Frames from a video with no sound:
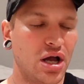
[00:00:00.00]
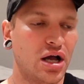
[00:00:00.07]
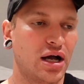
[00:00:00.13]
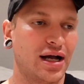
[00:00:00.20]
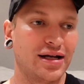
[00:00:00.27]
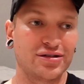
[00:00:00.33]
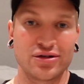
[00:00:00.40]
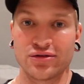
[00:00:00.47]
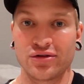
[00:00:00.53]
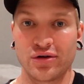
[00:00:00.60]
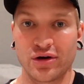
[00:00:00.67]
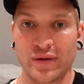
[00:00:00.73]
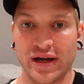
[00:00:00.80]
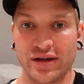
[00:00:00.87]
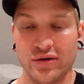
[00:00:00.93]
Uh, don't throw it
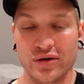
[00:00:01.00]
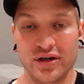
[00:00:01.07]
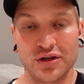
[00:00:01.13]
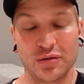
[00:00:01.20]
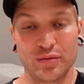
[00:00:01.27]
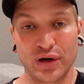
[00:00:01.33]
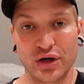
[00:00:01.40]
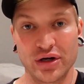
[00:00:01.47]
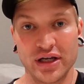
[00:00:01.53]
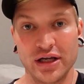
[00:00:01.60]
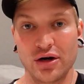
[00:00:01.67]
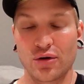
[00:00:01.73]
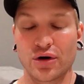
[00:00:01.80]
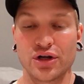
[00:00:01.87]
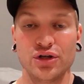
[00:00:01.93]
away. You can either burn it
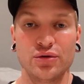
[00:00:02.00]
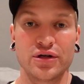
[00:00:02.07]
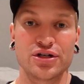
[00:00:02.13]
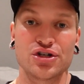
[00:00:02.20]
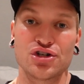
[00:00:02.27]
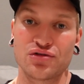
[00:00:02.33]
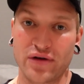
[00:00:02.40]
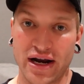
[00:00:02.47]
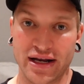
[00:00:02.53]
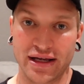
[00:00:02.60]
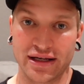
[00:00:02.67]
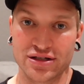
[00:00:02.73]
or you can shred it.